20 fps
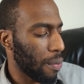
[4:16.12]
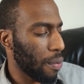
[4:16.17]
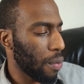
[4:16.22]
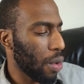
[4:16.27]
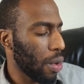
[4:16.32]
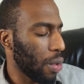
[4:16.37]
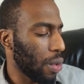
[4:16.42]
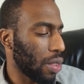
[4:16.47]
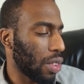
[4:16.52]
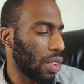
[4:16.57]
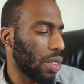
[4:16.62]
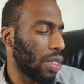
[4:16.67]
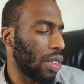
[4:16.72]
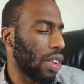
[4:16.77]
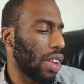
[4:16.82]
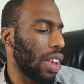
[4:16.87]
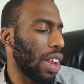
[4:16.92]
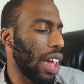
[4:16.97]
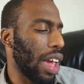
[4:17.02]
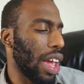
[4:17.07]
what was
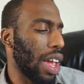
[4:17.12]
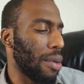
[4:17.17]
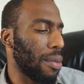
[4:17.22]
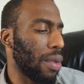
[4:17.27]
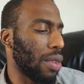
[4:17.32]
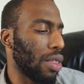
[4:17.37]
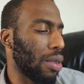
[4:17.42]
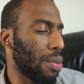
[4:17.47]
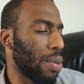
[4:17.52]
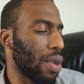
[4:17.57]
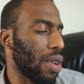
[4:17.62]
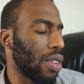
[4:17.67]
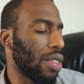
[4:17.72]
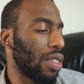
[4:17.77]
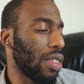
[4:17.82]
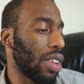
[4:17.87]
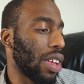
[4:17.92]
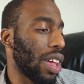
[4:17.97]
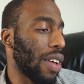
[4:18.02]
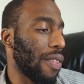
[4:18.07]
the name of the
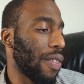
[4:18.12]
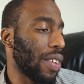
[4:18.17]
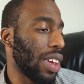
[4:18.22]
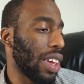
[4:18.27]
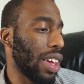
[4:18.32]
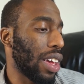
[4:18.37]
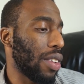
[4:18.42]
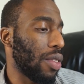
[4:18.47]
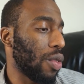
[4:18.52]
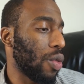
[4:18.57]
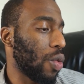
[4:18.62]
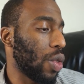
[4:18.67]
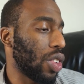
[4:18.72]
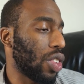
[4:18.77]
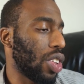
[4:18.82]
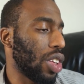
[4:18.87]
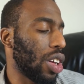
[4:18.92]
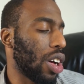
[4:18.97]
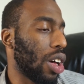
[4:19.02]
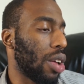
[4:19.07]
person? I forget what
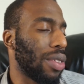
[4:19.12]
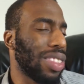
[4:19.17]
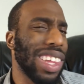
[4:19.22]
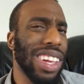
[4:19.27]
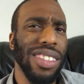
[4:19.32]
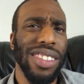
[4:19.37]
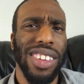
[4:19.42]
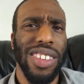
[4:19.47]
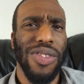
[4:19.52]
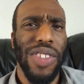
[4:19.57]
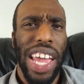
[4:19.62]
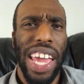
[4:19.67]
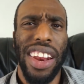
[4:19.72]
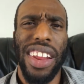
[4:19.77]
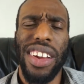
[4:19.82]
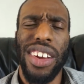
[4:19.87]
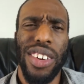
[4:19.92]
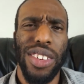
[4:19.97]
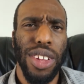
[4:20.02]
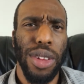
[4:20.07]
she called him. I think
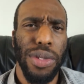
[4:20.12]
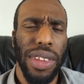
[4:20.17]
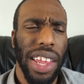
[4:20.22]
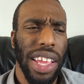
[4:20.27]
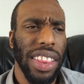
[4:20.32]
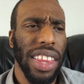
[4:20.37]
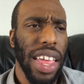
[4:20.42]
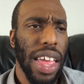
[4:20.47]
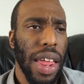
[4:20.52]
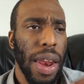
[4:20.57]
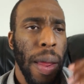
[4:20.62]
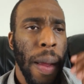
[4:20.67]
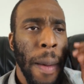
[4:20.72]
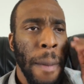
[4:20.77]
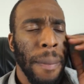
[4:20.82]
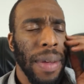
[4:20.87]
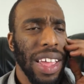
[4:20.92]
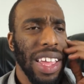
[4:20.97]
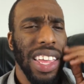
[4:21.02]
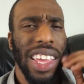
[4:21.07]
Savannah or something like that.
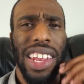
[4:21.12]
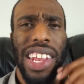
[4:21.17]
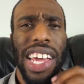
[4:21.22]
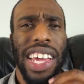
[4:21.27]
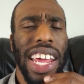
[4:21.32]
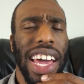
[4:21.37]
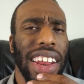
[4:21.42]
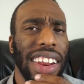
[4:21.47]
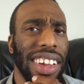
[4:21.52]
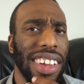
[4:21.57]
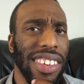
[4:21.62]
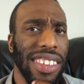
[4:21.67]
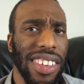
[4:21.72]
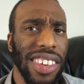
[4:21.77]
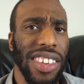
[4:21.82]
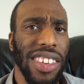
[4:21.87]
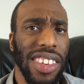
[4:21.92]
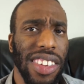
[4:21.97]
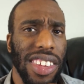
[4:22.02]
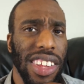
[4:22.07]
And he had laid out a
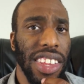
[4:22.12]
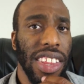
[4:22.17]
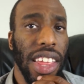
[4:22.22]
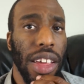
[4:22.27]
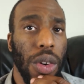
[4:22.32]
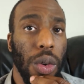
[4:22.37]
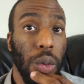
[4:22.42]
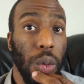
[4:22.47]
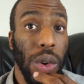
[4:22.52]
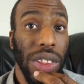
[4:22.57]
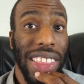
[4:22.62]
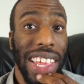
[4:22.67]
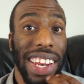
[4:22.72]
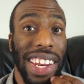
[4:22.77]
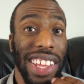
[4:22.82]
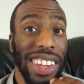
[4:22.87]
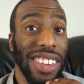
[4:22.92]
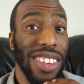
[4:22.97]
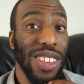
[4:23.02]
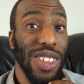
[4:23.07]
contingency that what they
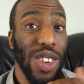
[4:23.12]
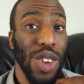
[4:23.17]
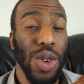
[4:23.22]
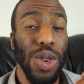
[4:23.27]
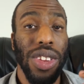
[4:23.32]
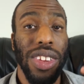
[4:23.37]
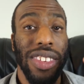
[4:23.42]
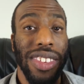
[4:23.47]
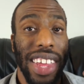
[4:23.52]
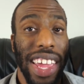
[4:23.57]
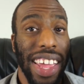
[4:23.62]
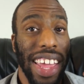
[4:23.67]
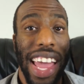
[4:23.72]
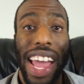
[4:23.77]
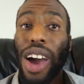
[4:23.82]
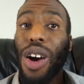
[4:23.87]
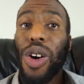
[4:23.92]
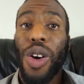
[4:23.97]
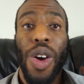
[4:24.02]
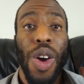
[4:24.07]
need to do to take
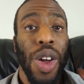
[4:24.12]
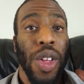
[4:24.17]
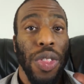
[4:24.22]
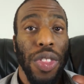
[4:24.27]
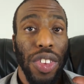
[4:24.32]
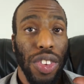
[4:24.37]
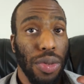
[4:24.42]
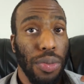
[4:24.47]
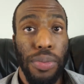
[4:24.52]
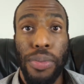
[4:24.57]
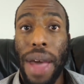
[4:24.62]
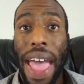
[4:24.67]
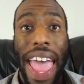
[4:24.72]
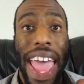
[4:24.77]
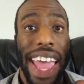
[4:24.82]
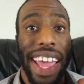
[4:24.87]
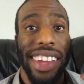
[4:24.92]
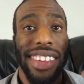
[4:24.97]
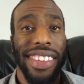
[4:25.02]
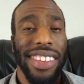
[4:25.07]
out this
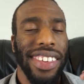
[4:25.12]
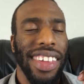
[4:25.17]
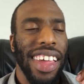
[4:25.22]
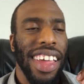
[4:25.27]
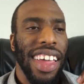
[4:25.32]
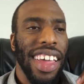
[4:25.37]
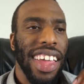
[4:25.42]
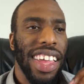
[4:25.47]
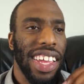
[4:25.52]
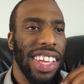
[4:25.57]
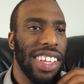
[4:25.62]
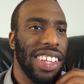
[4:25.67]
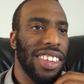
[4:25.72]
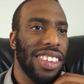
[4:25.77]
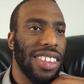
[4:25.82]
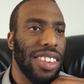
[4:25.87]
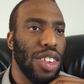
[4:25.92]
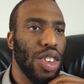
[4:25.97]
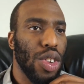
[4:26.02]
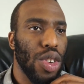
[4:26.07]
mass
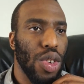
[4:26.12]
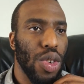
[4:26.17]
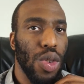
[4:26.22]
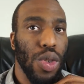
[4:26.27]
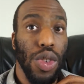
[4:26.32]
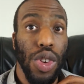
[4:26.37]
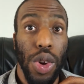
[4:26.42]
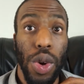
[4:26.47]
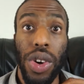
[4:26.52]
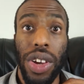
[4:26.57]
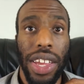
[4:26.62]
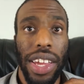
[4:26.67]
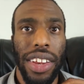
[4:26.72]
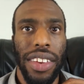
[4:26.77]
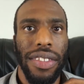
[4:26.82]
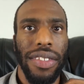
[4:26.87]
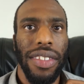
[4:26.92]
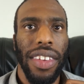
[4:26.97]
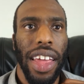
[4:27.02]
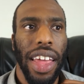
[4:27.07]
is to nuke it.
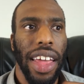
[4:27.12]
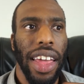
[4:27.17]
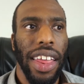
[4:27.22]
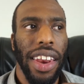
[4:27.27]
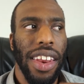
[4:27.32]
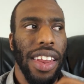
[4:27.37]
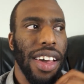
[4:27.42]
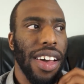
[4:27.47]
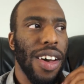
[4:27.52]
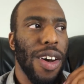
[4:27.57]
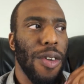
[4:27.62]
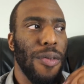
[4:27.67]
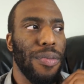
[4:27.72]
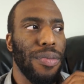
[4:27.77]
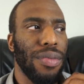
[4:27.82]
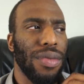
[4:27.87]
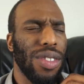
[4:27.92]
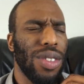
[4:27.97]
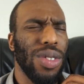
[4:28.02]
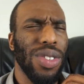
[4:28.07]

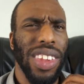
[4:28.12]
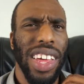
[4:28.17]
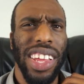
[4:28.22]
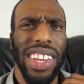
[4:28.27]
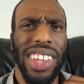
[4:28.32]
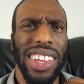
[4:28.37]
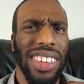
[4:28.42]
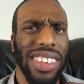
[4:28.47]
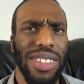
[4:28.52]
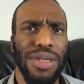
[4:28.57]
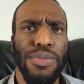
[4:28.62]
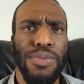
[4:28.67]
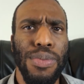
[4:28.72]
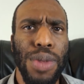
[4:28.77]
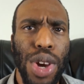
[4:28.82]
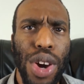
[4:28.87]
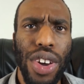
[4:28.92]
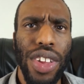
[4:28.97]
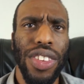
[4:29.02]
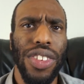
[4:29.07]
And she's like, that's
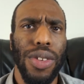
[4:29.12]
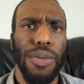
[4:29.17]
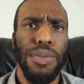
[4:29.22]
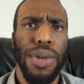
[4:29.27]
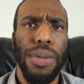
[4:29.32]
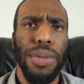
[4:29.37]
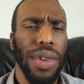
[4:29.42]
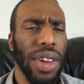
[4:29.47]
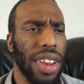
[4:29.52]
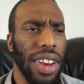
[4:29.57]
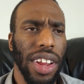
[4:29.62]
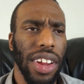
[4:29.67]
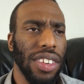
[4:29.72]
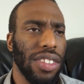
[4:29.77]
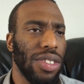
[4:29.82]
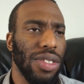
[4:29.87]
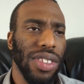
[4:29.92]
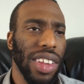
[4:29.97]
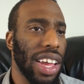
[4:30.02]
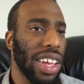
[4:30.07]
millions of people down there.
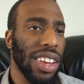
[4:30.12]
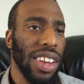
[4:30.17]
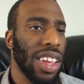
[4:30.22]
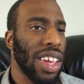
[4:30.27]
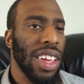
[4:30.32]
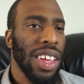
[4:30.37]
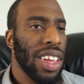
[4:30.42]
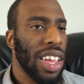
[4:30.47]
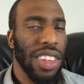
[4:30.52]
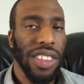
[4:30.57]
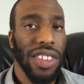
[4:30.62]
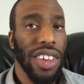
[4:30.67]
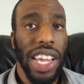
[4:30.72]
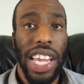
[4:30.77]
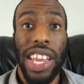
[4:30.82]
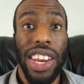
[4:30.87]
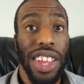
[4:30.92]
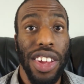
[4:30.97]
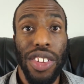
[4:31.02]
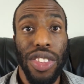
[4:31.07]
She's like, is there
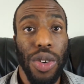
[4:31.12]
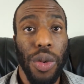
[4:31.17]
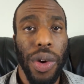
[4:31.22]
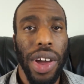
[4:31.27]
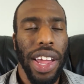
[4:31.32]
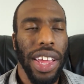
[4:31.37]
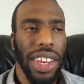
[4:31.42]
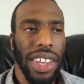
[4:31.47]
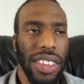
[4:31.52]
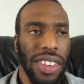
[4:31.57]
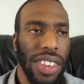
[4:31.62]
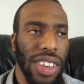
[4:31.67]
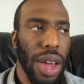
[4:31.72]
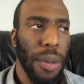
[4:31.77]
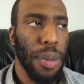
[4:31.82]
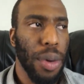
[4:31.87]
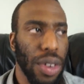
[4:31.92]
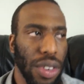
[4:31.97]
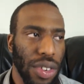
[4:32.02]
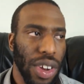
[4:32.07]
any other way? And she
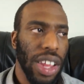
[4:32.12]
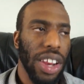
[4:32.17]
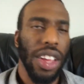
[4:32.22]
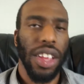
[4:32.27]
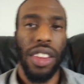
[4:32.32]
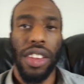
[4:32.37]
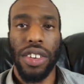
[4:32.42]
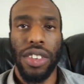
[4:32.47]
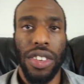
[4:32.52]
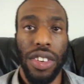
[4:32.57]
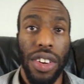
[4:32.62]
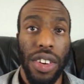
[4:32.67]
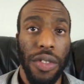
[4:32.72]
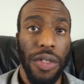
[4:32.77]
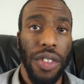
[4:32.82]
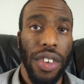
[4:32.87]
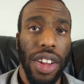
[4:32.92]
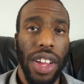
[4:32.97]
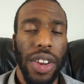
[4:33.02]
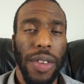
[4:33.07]
kept on trying to look to her
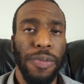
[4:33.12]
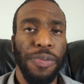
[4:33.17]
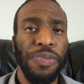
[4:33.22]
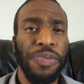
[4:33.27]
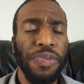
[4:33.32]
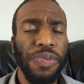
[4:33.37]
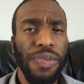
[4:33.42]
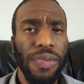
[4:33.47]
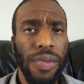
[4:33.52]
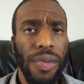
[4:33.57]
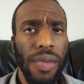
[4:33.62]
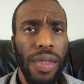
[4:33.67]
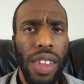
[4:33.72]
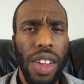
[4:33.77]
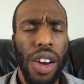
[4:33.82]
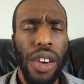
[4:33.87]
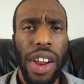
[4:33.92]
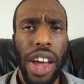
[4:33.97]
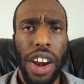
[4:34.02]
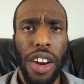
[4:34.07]
friend,
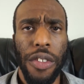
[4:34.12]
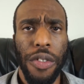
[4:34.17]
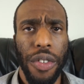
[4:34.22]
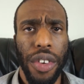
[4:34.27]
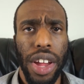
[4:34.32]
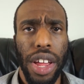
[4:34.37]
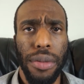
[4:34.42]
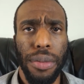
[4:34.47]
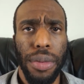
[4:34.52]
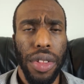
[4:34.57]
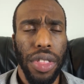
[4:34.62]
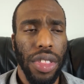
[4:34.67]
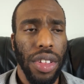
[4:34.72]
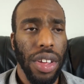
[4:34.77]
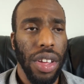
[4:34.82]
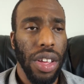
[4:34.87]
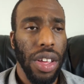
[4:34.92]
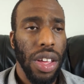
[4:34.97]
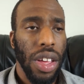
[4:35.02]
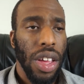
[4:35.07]
well, not her friend, but
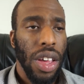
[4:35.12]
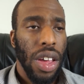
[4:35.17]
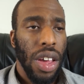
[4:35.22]
the